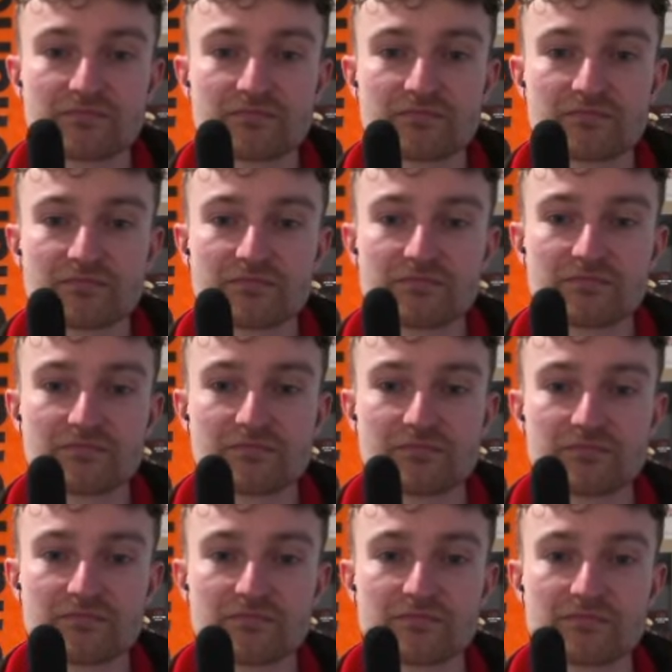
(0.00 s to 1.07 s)

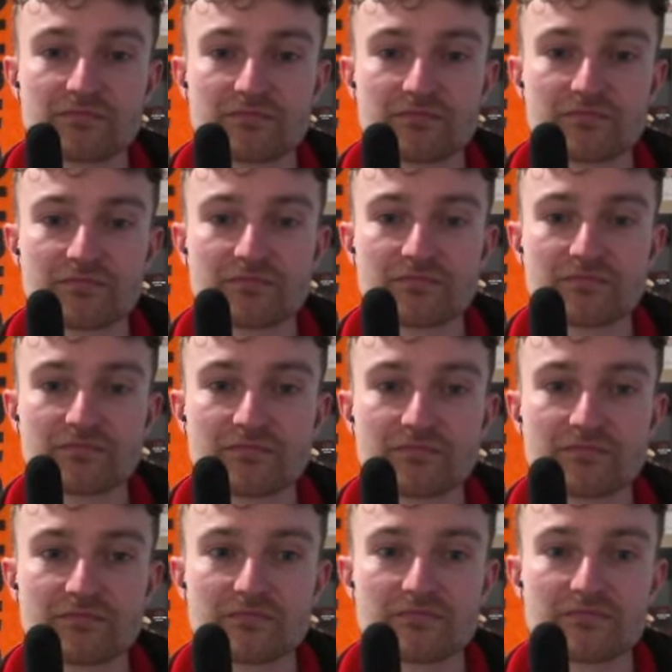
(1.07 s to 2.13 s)

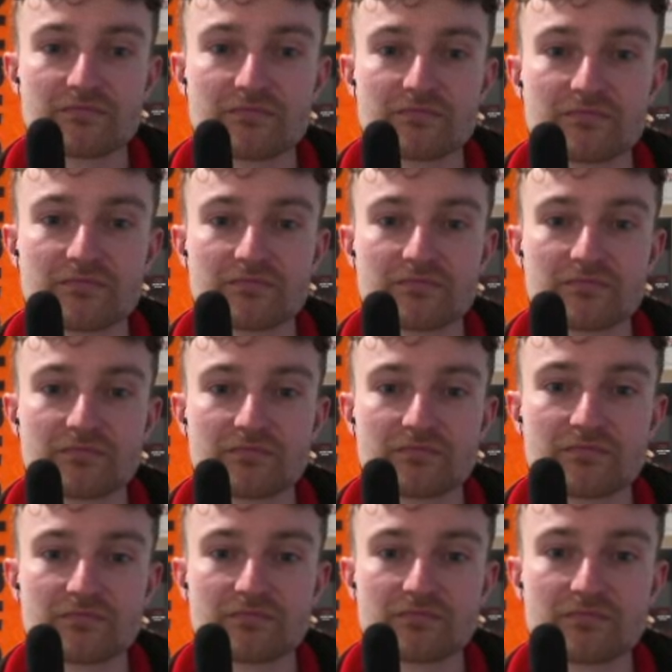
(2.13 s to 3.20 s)

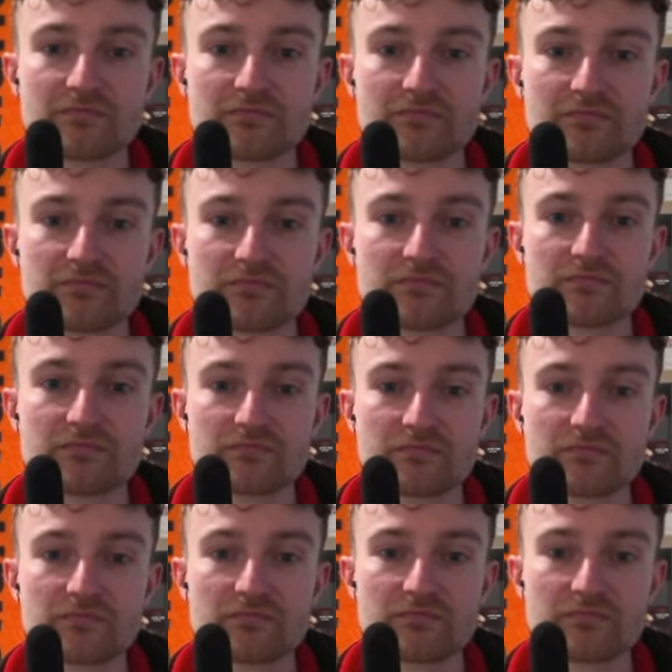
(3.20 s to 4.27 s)

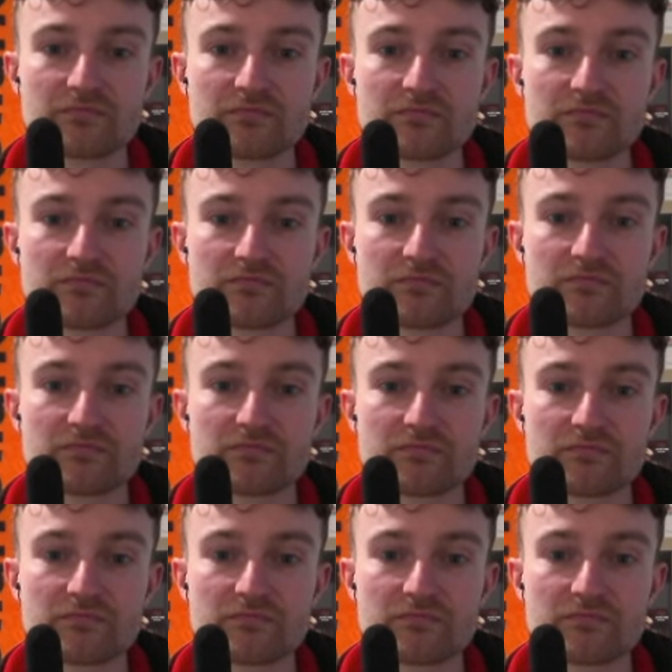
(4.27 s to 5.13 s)
The person shown says nothing.